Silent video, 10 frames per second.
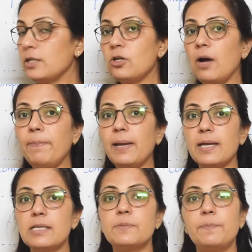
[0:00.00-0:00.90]
topic
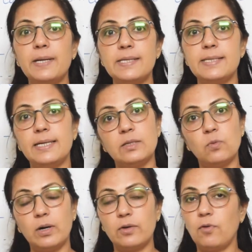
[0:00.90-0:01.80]
is present,
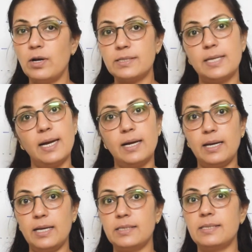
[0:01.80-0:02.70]
what was
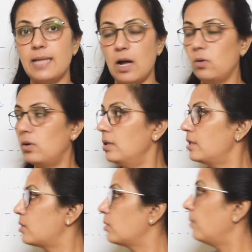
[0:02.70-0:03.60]
there is now
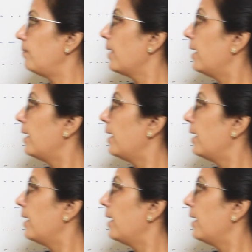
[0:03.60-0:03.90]
also.